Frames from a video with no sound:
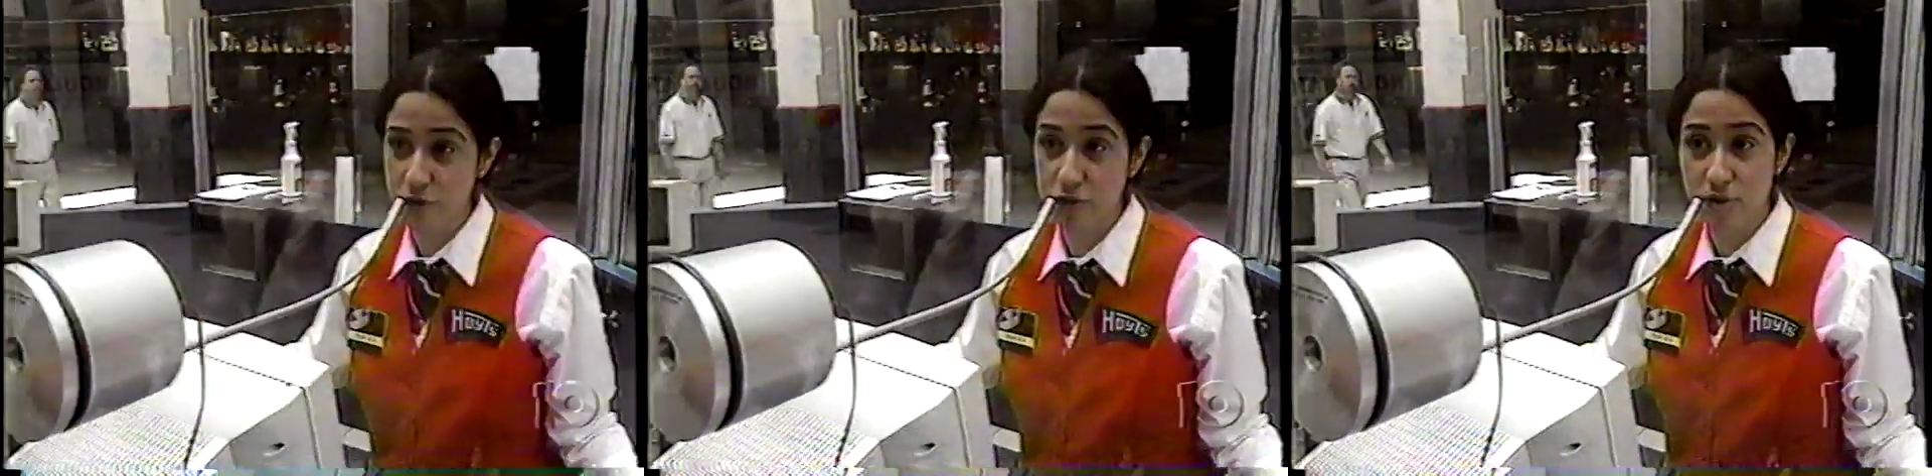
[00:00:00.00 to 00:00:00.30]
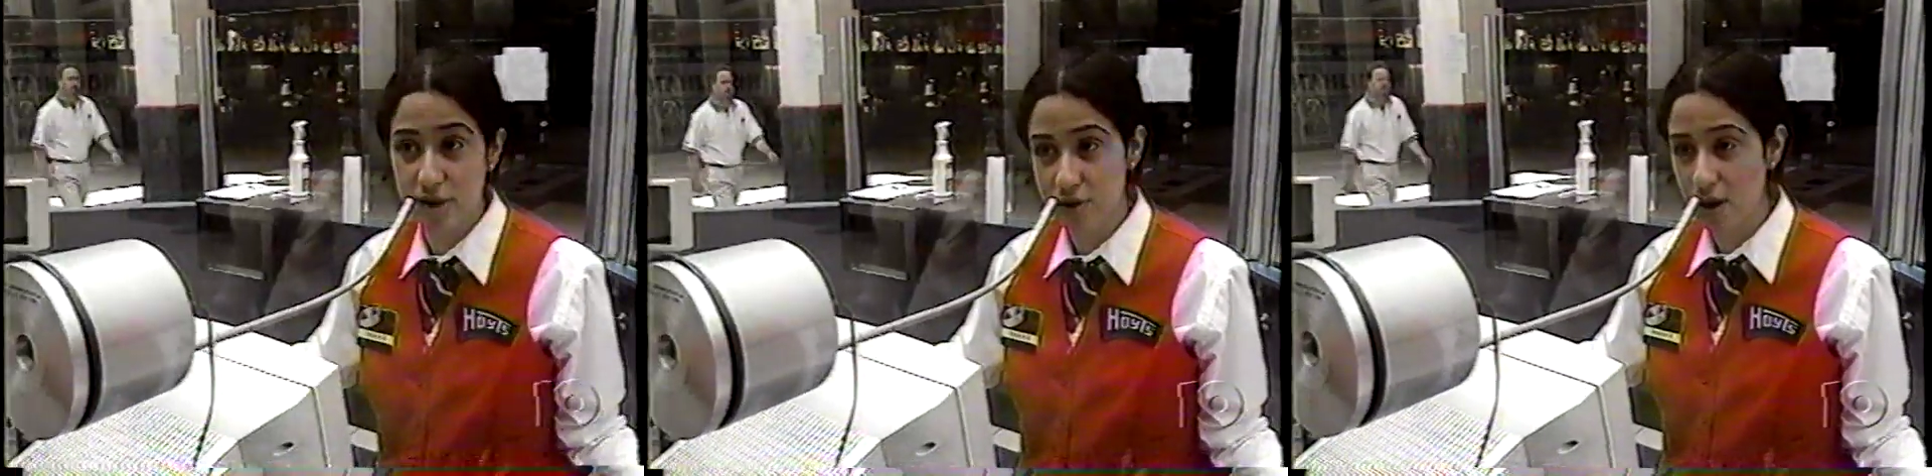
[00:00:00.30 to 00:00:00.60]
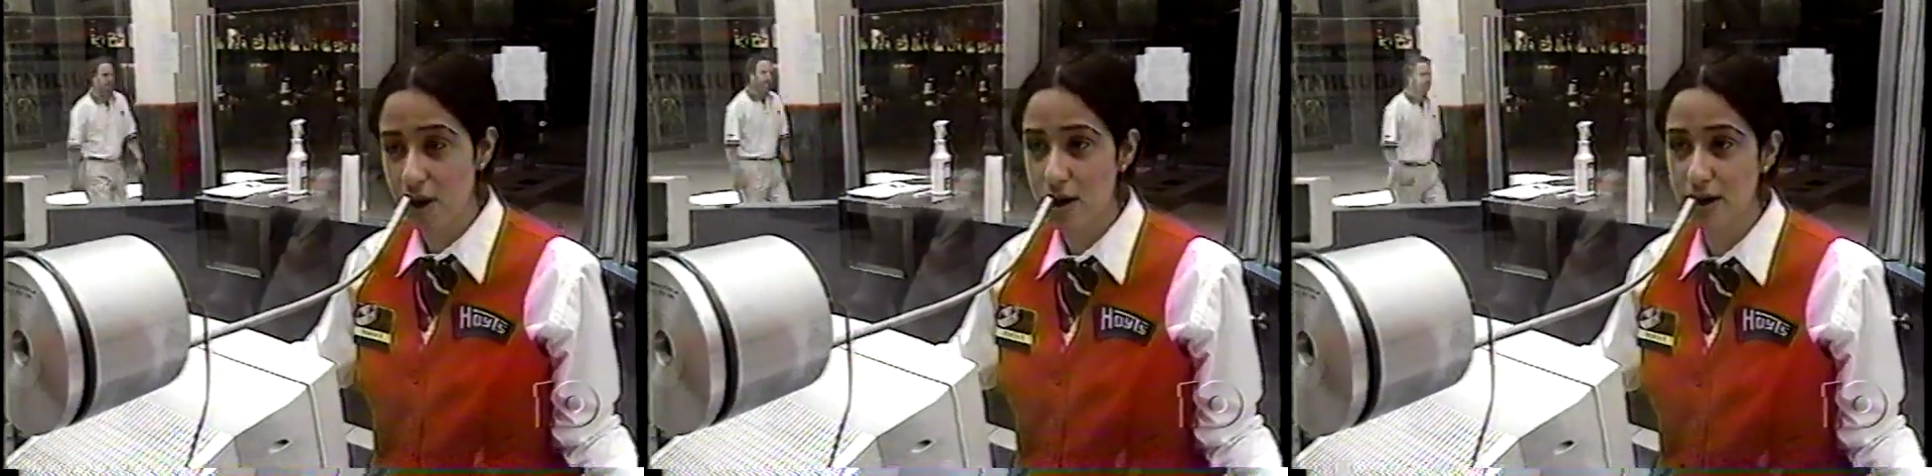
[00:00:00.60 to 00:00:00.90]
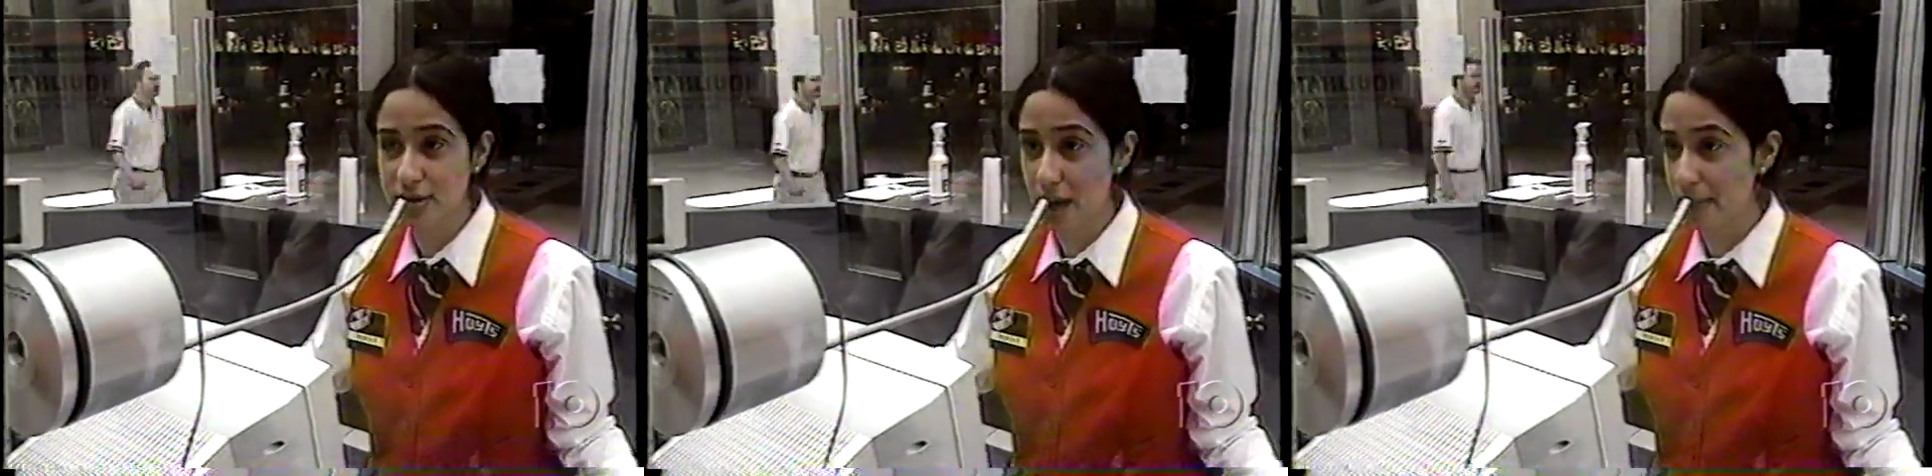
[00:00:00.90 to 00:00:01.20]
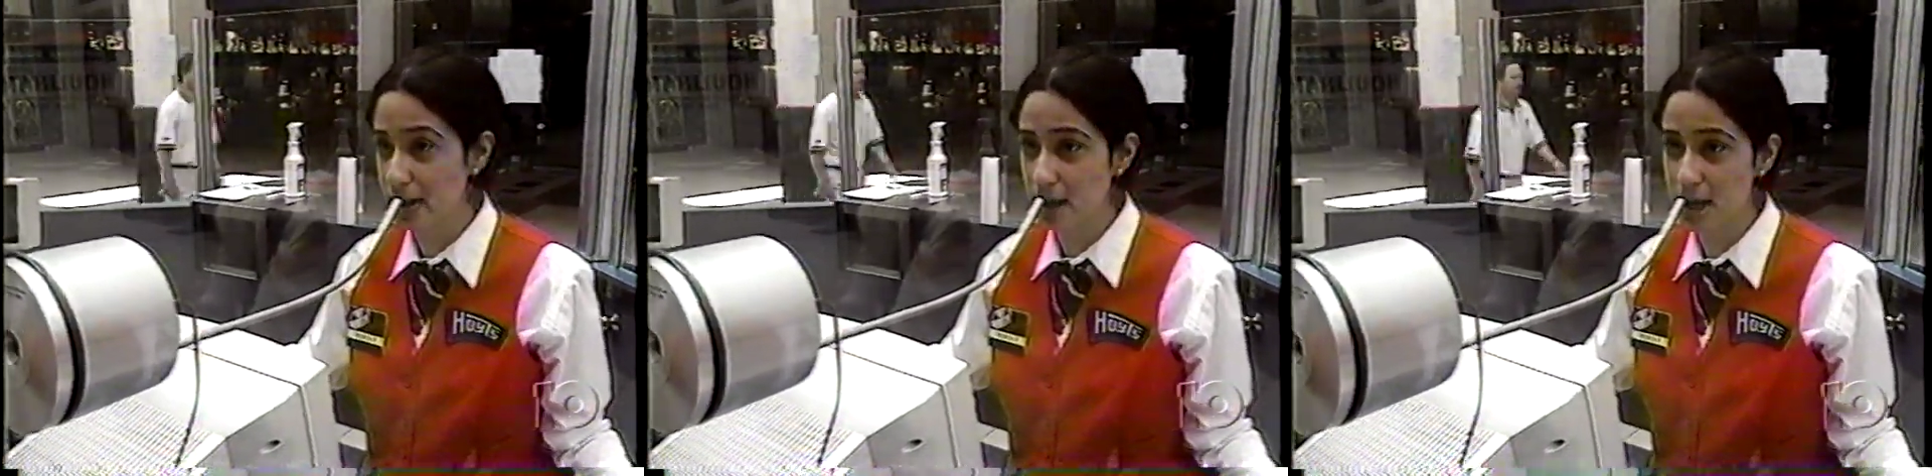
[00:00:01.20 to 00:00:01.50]
over credit cards,
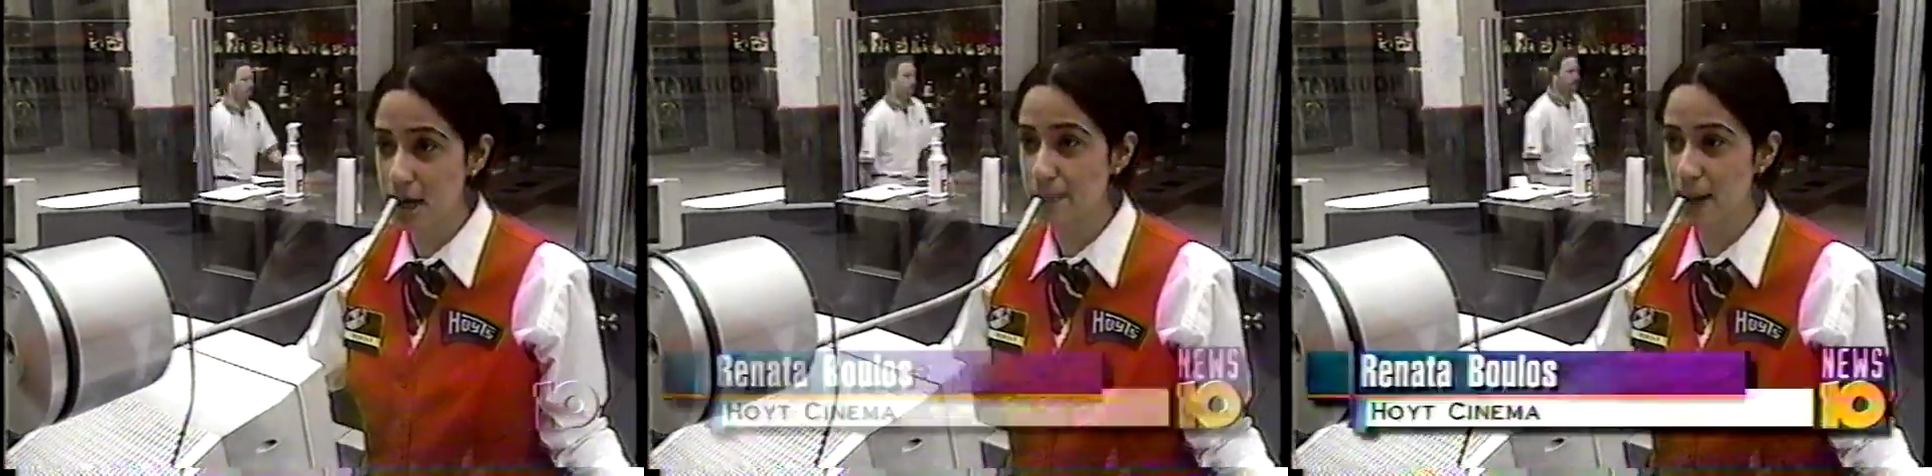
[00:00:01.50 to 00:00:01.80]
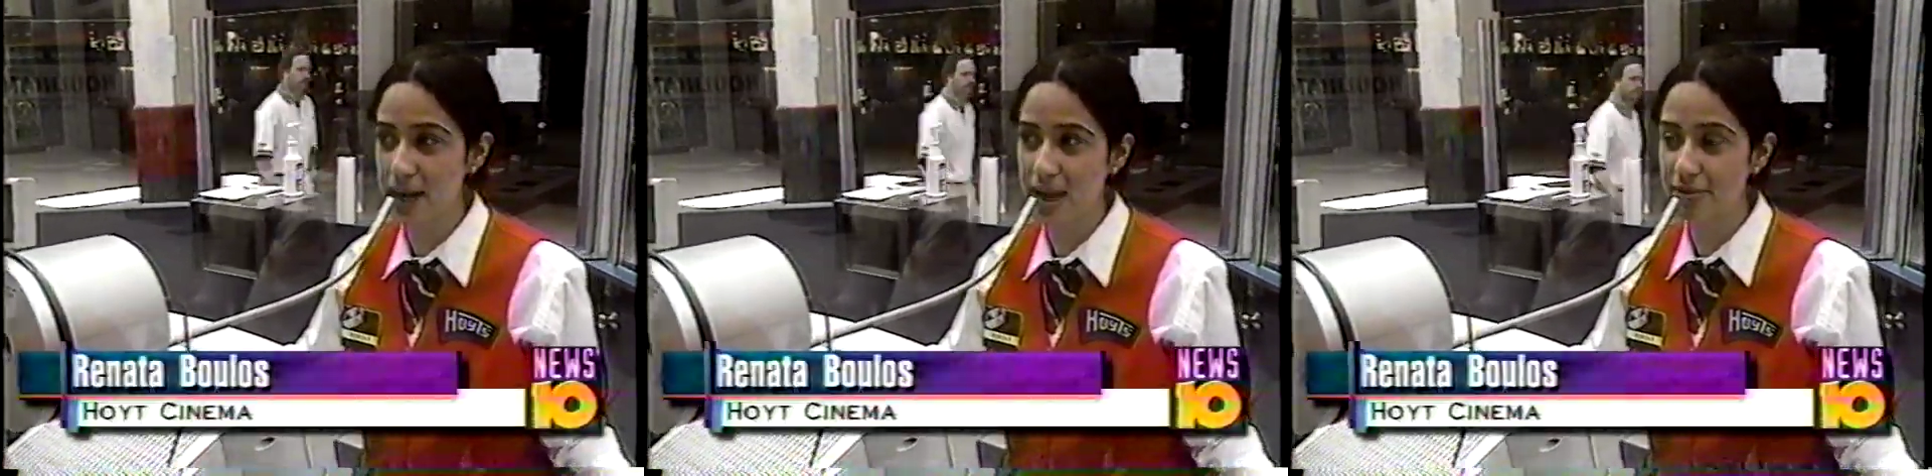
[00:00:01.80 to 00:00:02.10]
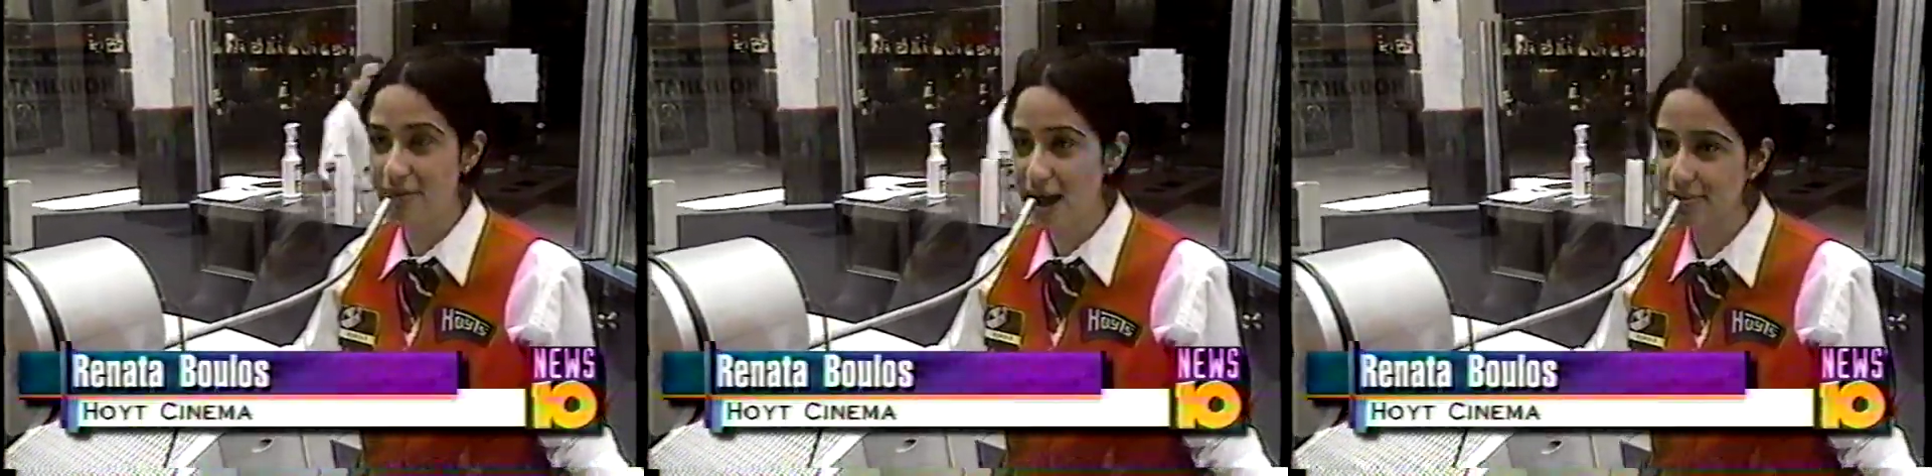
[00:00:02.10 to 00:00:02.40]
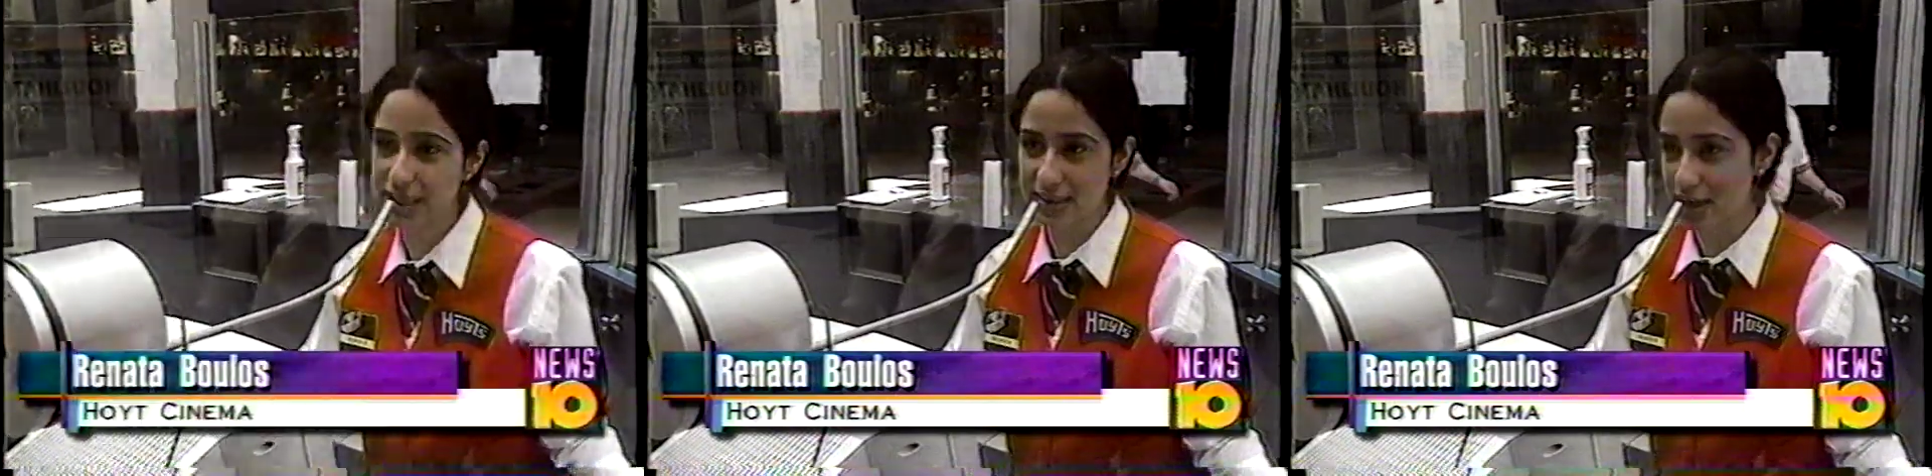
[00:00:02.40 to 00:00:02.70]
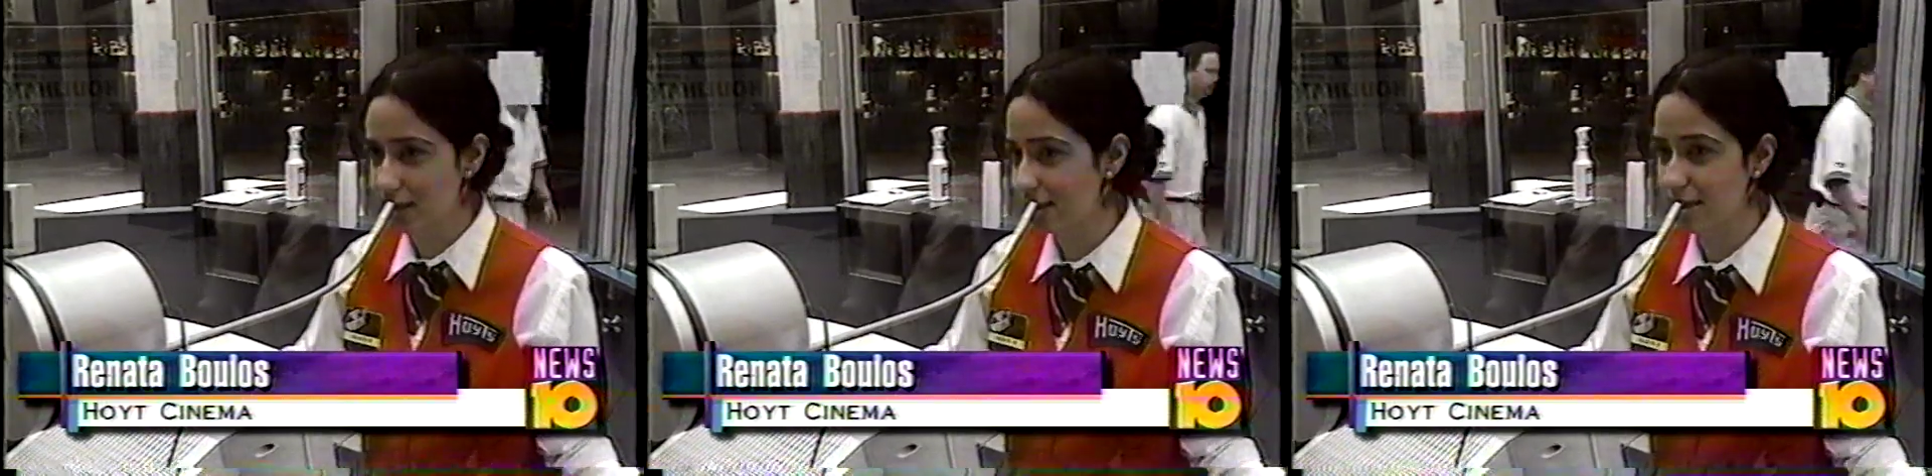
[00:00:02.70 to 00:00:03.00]
coming in, buying like five, six
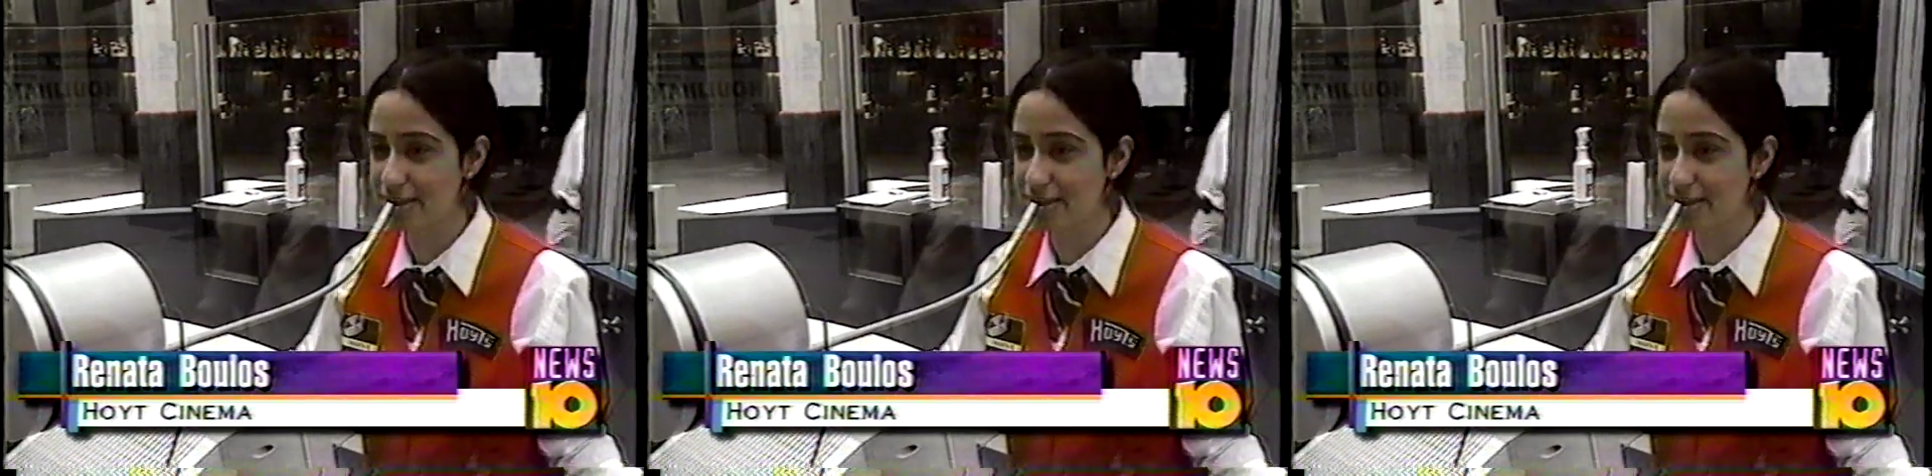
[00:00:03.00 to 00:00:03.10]
tickets at a